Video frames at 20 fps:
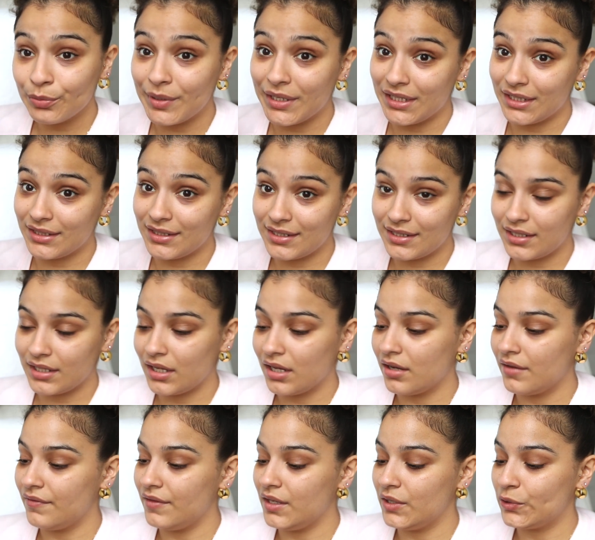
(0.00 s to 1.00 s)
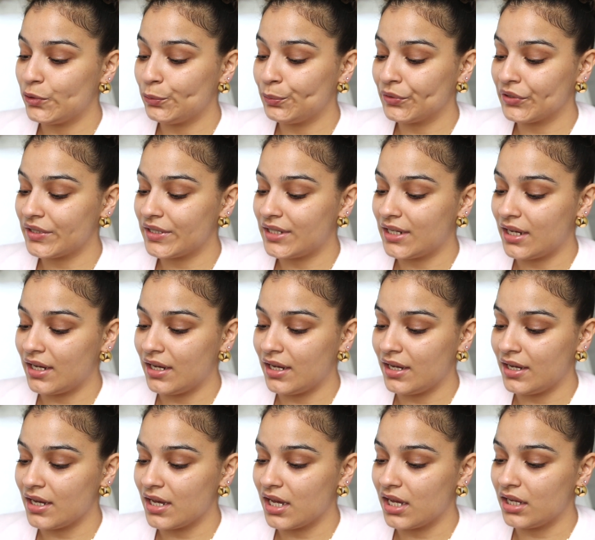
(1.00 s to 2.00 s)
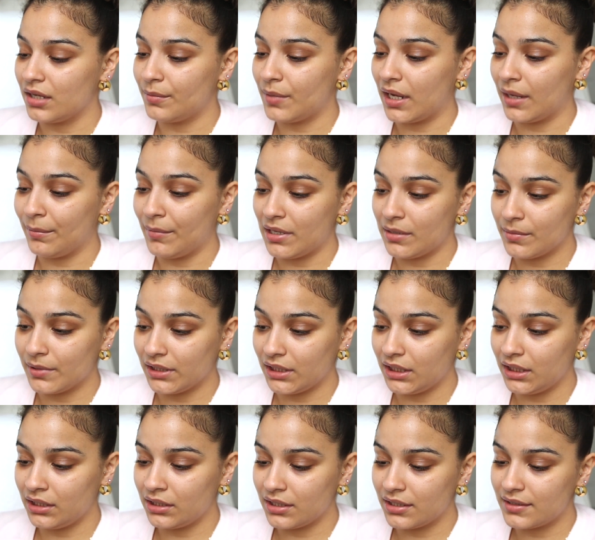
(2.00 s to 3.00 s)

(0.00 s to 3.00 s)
bit of the Superstay by Maybelline.